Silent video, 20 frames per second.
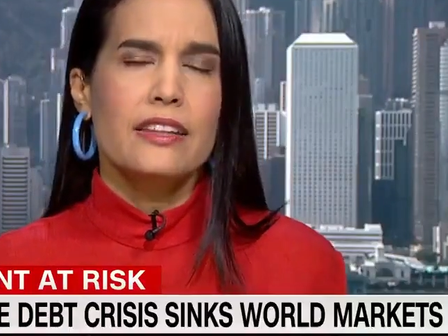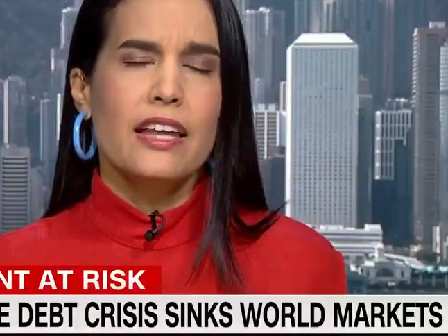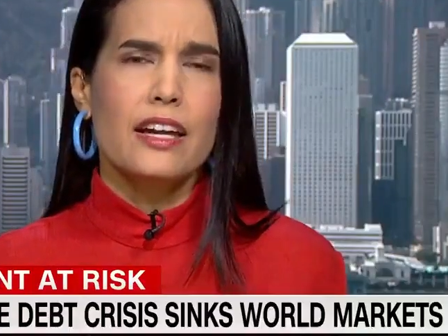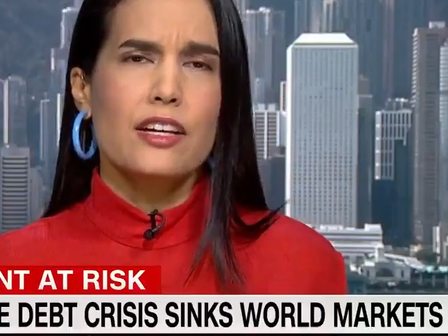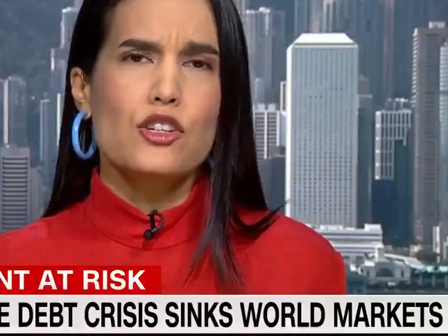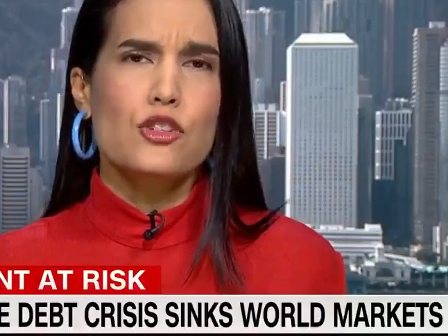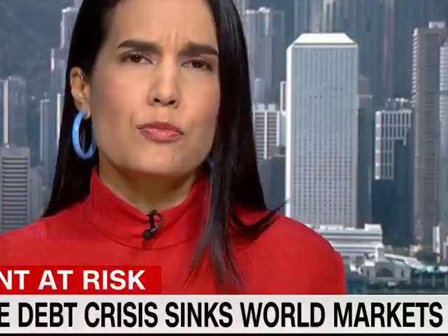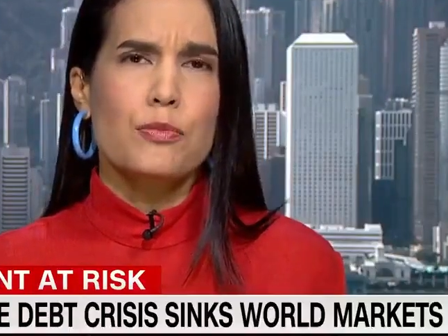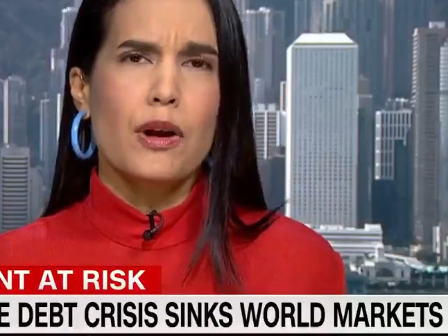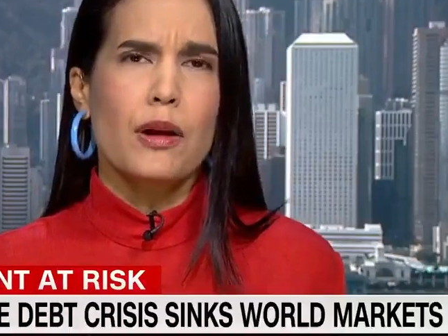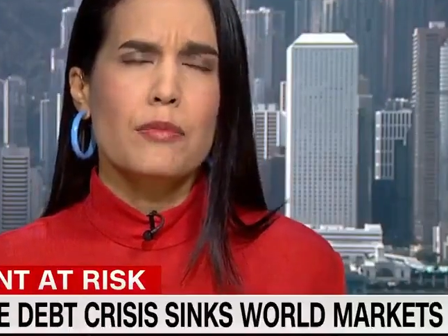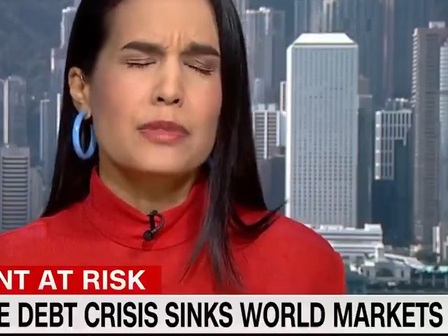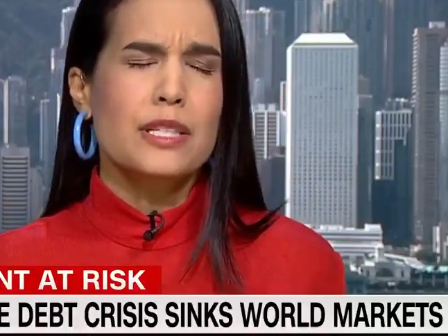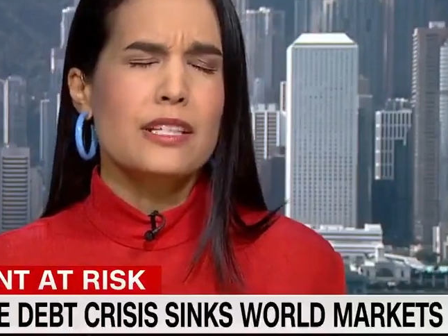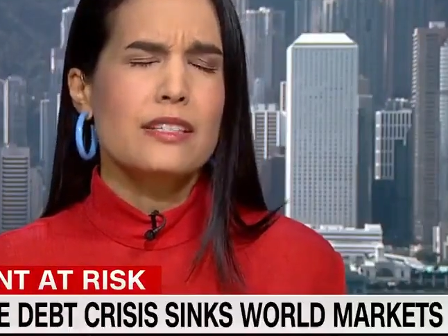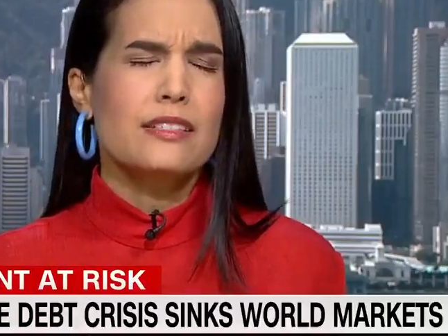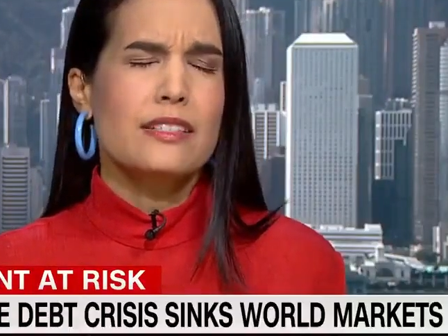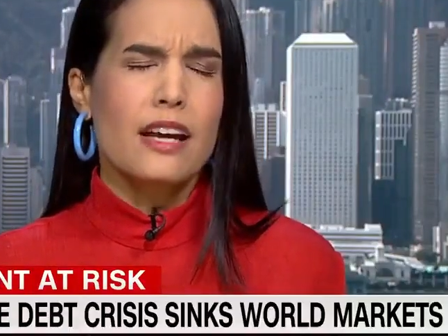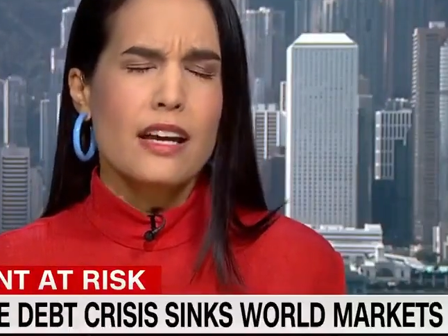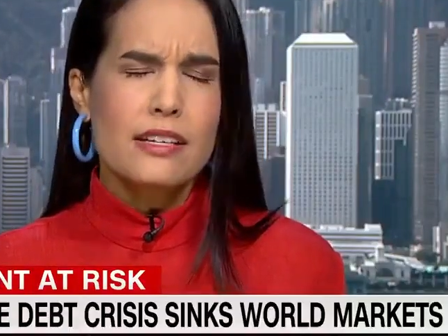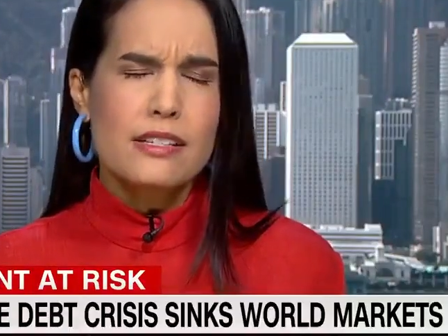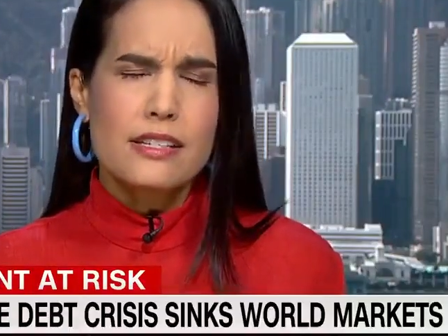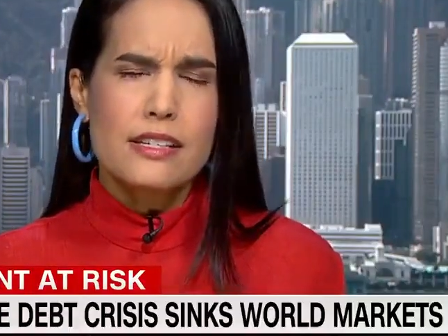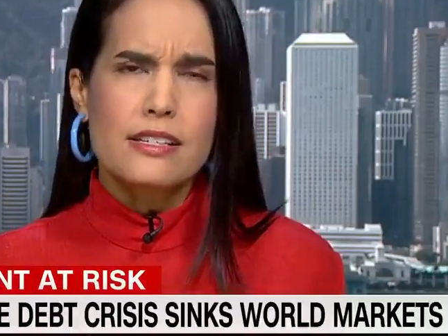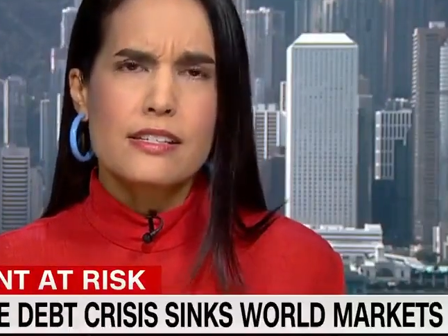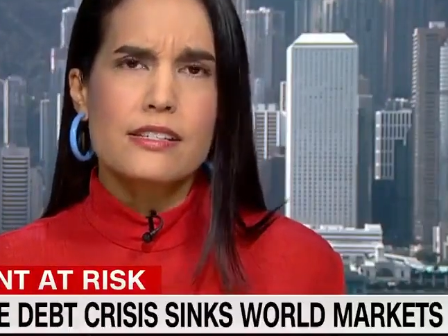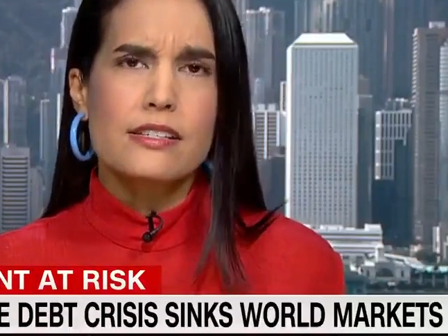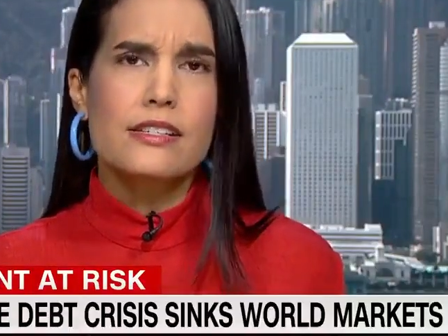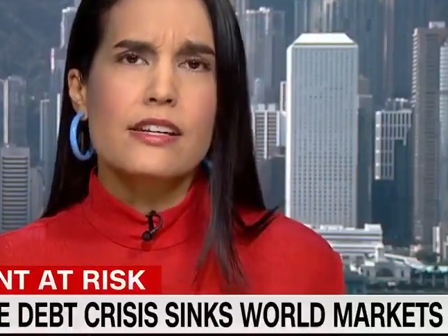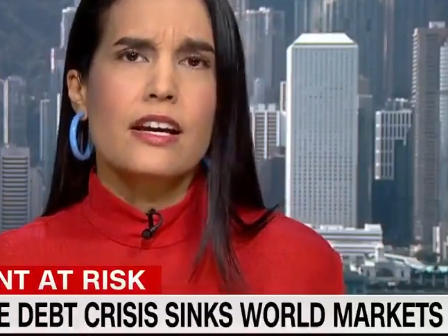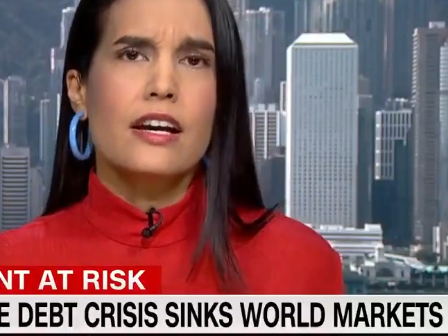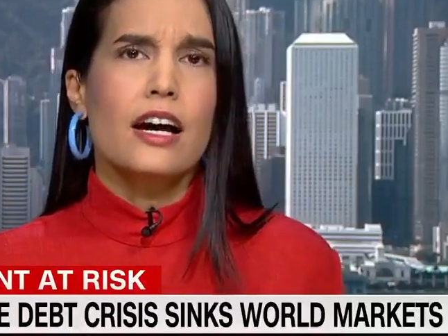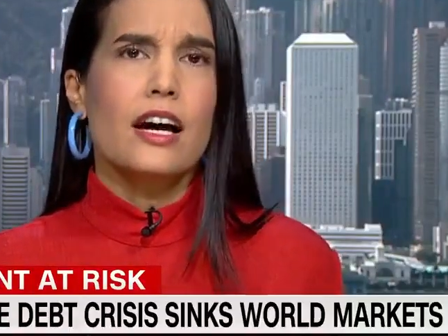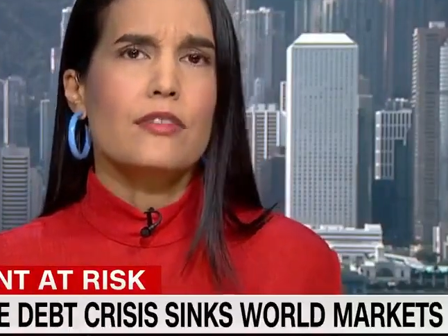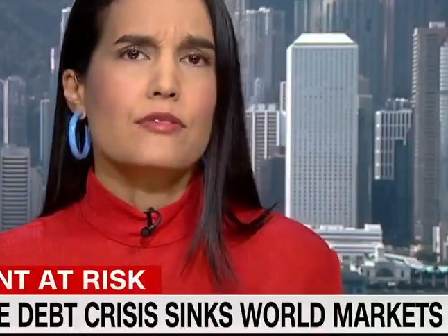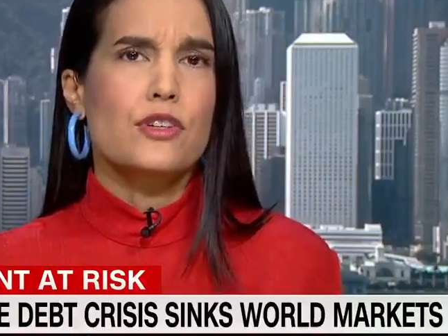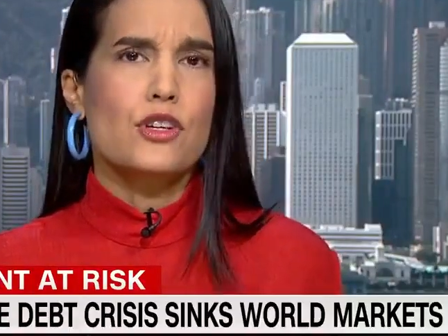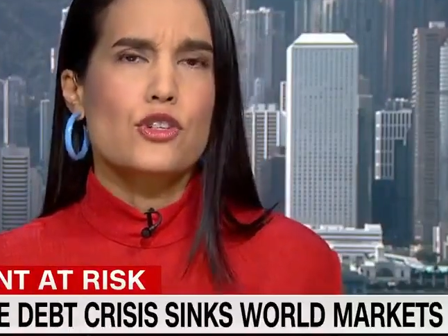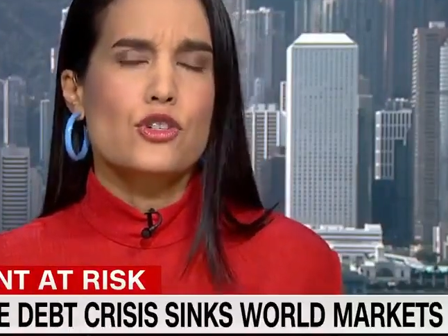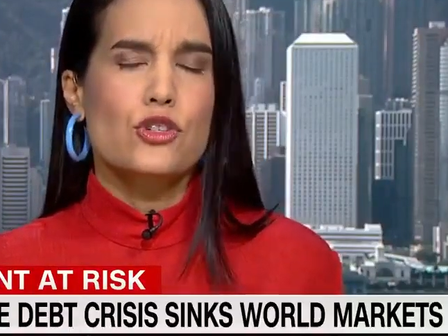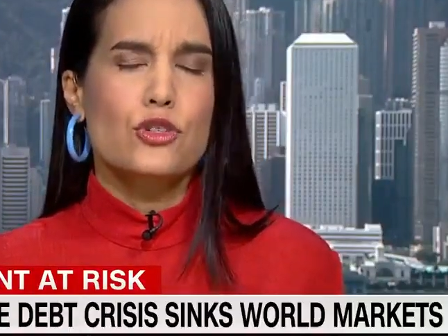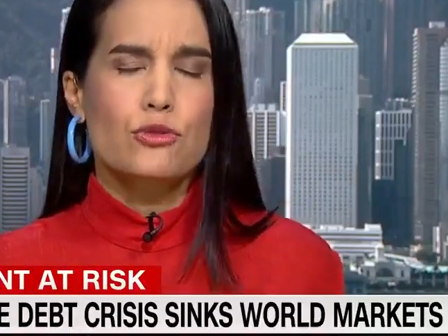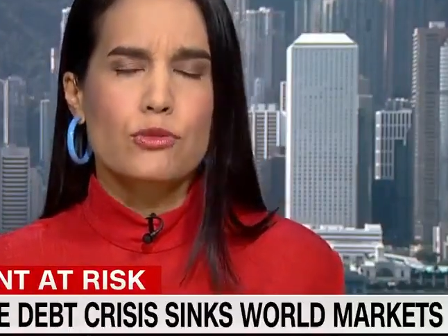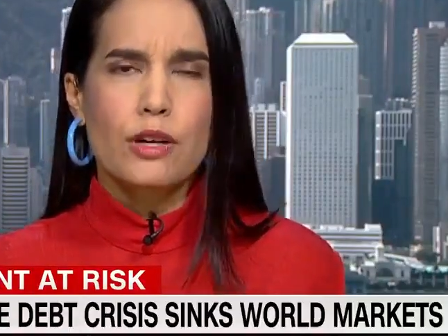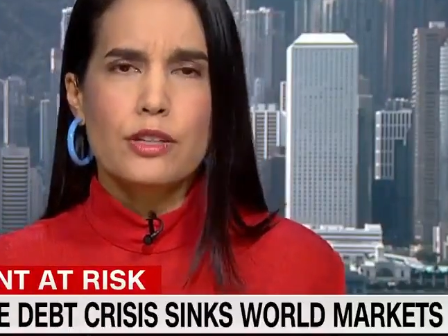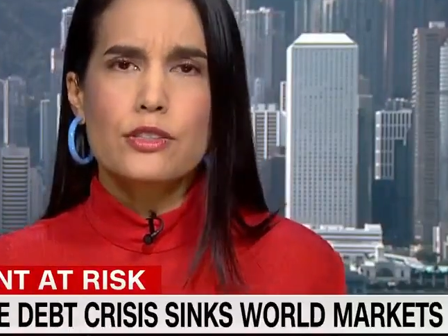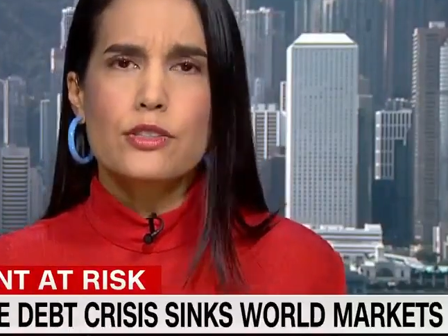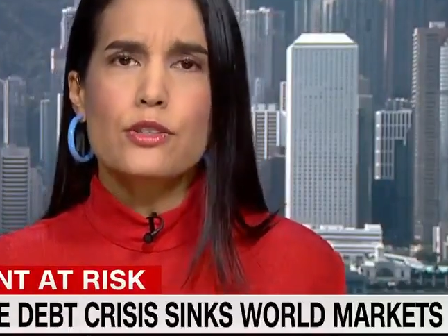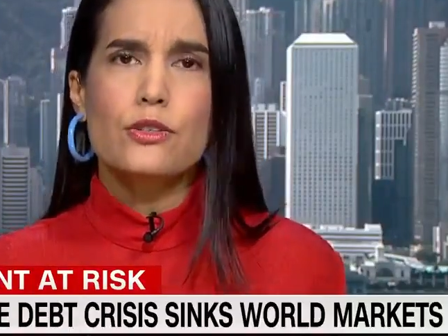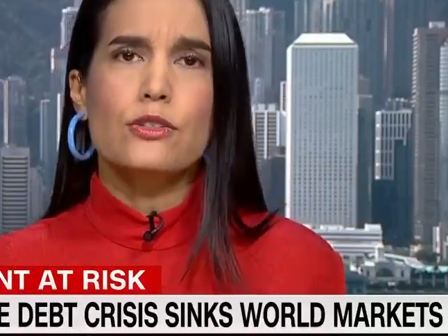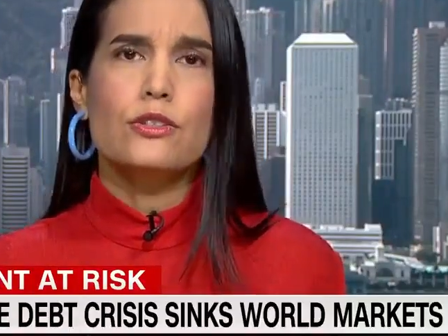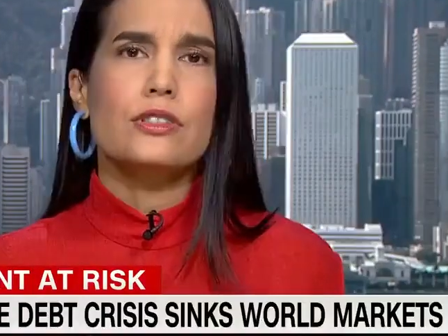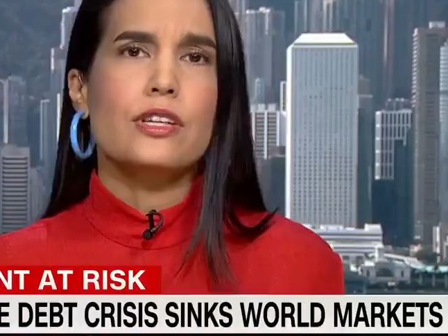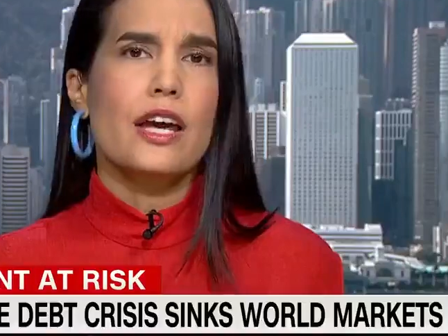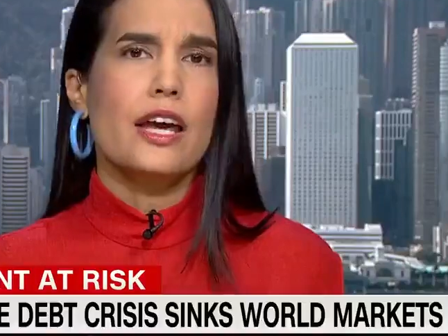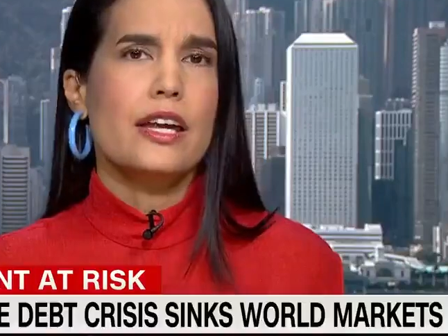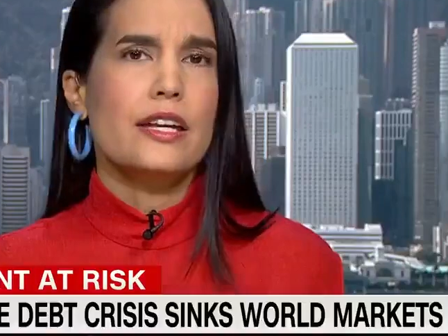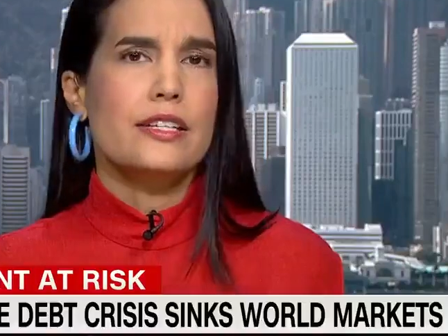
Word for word: And that has prompted dozens of disgruntled